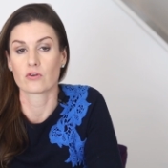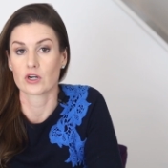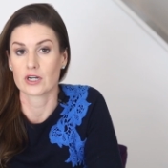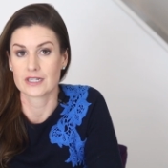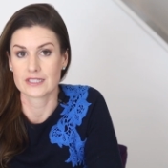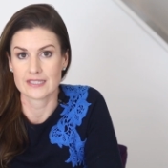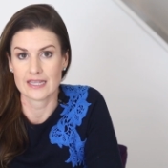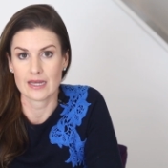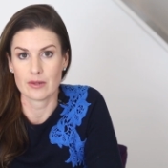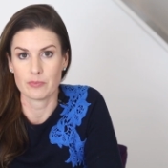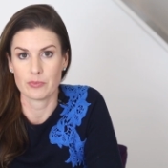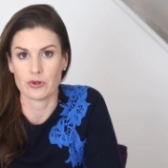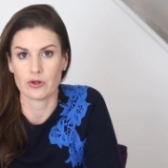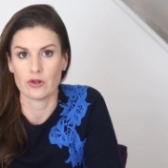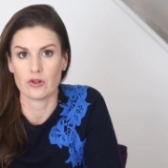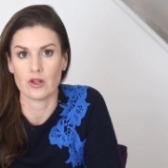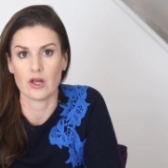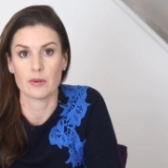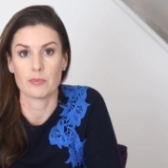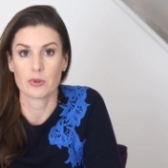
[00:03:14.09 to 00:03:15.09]
For
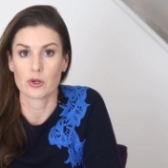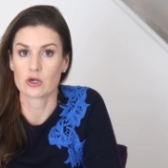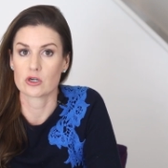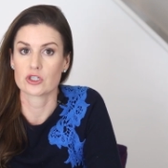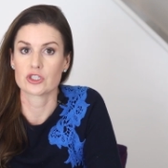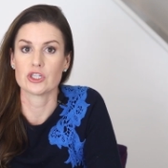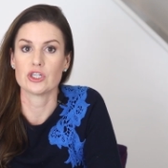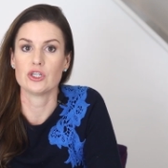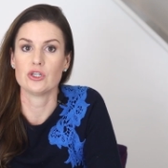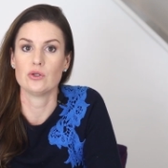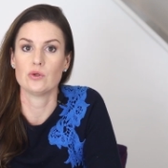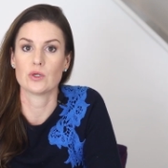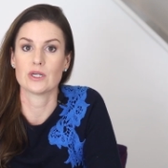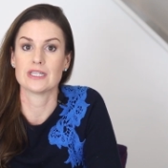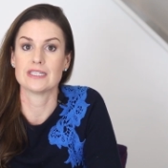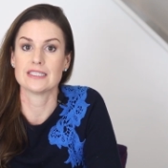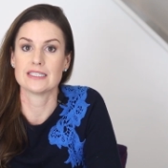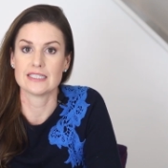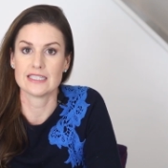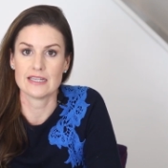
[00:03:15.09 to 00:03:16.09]
example, a person who
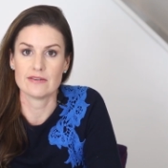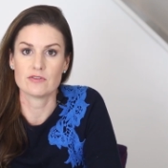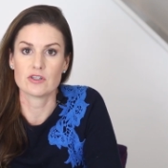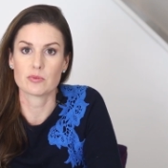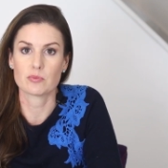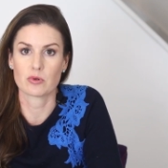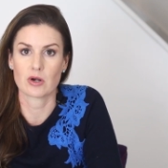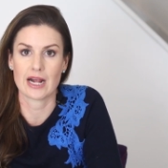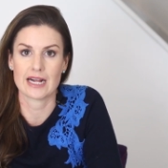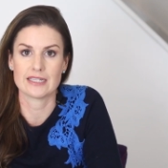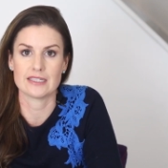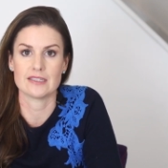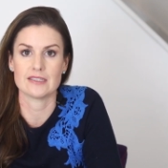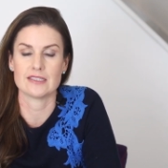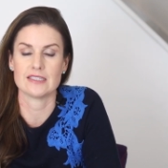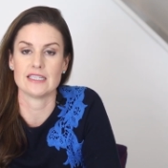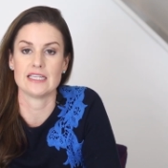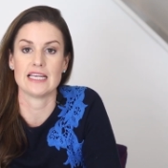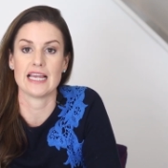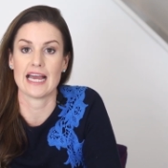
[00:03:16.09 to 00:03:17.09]
conceived a
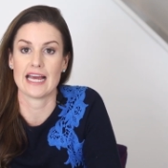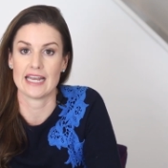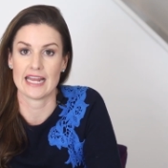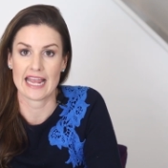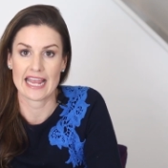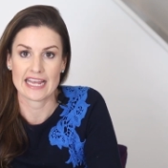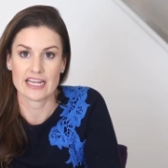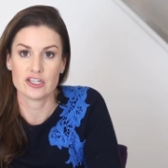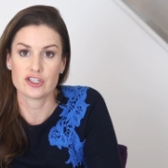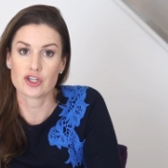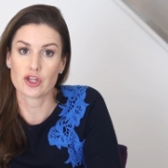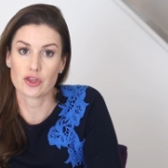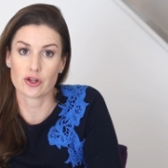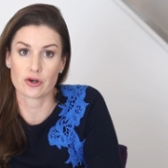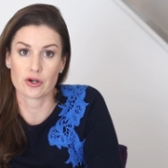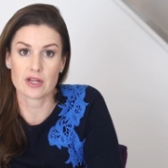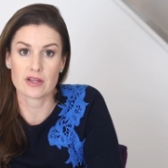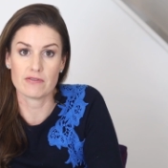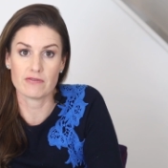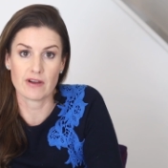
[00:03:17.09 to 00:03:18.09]
pregnancy at age
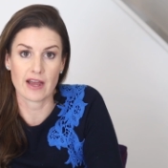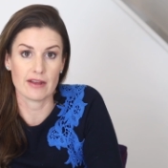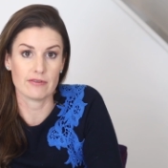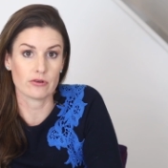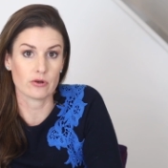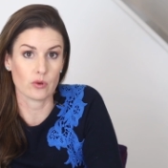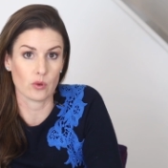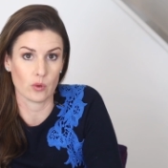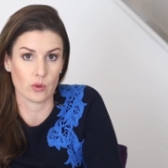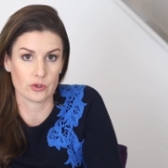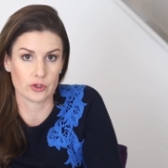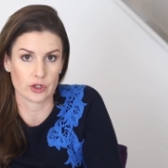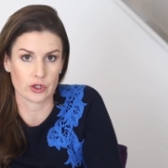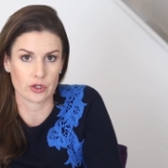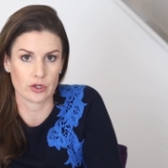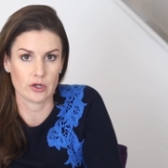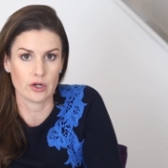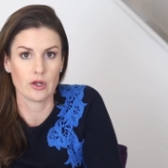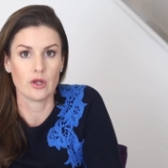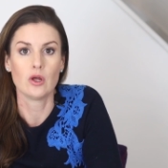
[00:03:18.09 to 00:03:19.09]
35 or
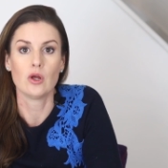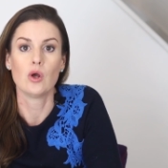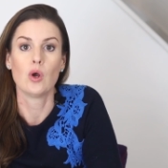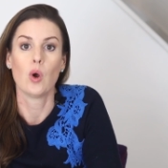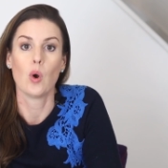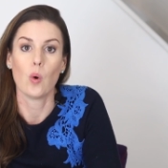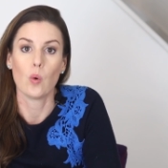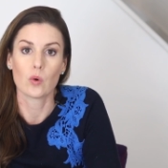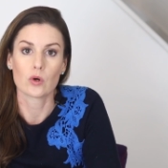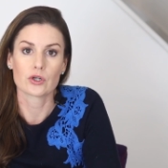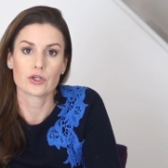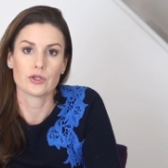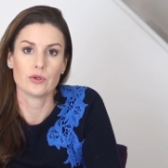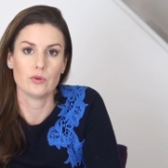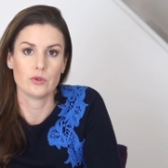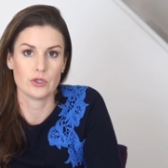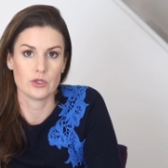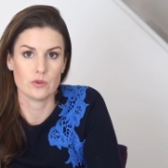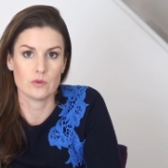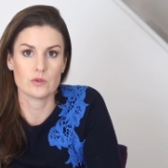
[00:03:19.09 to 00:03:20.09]
older, or
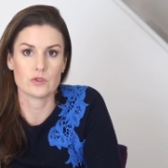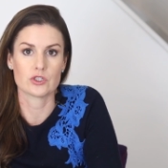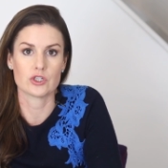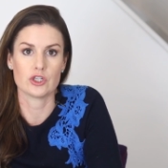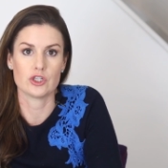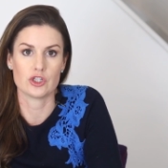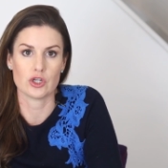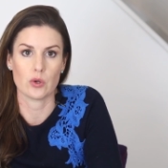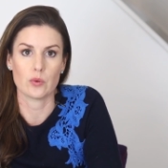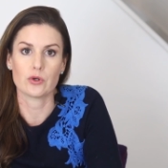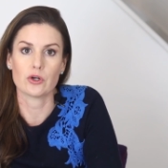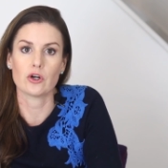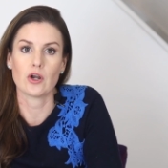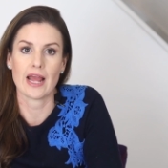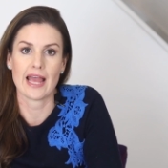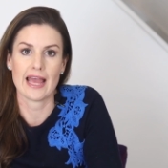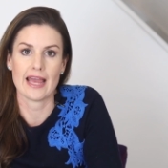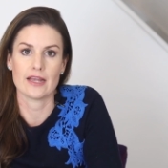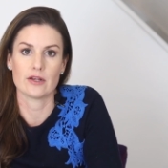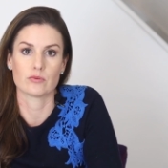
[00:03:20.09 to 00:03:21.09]
who used a
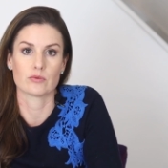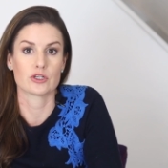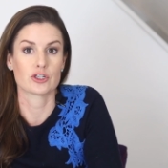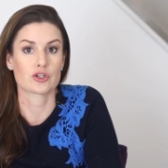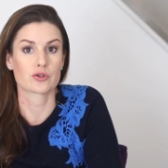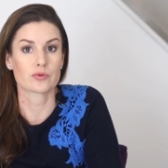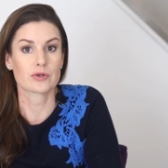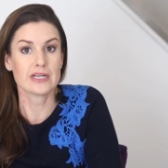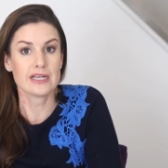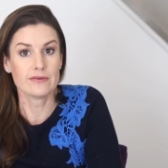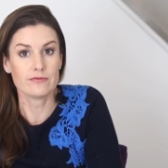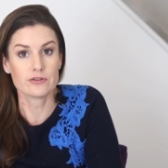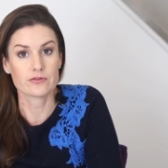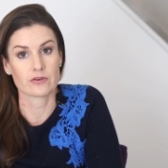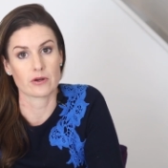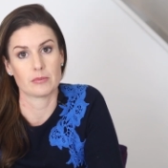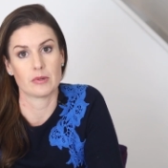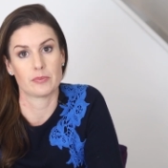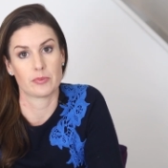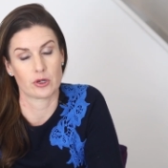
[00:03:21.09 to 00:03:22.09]
donor egg
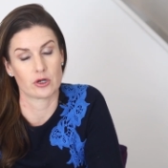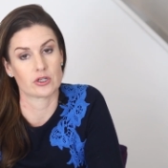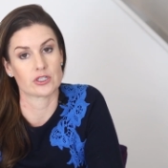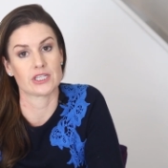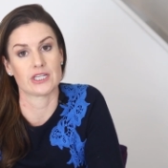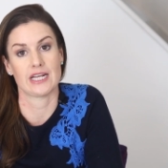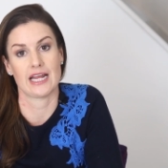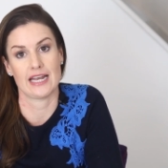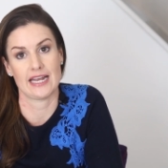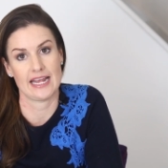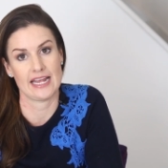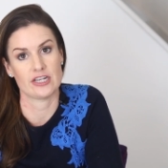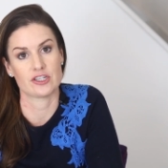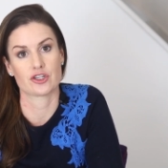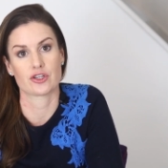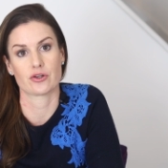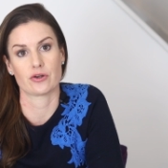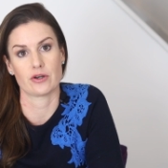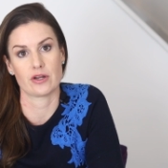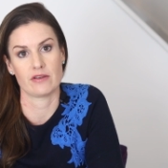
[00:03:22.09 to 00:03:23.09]
retrieved from a person at
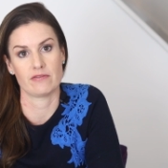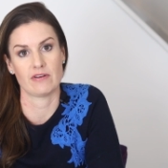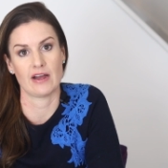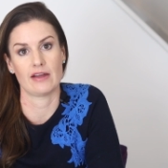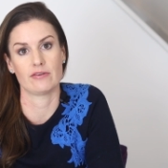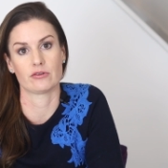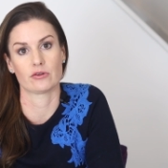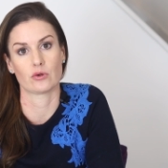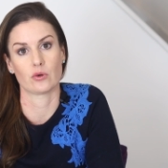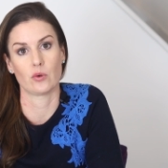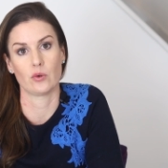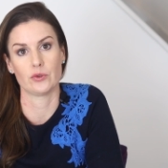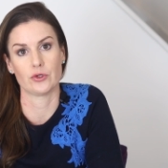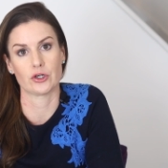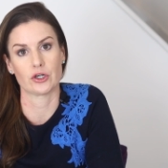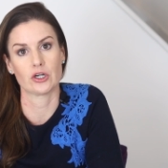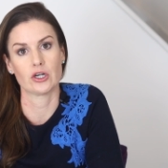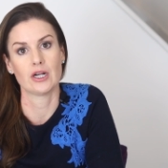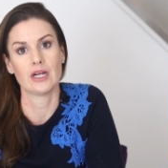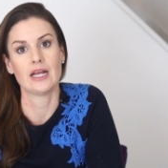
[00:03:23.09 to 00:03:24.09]
age 35 or
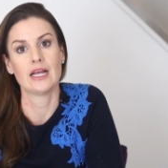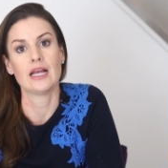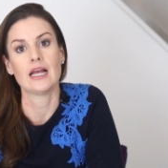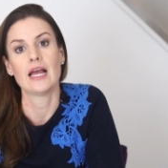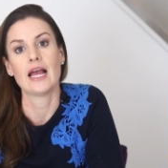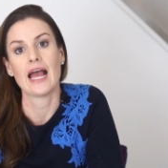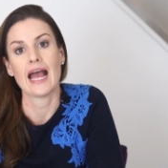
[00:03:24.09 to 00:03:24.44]
older,